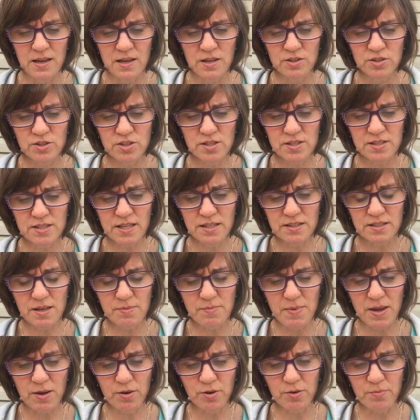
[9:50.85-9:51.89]
She says they
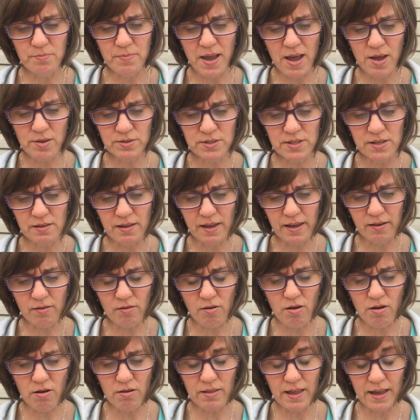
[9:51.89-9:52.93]
make her bouncy
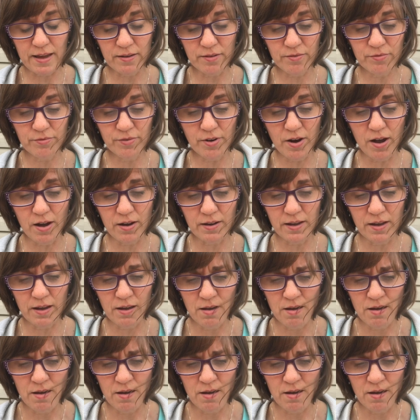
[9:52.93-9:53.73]
like a frog.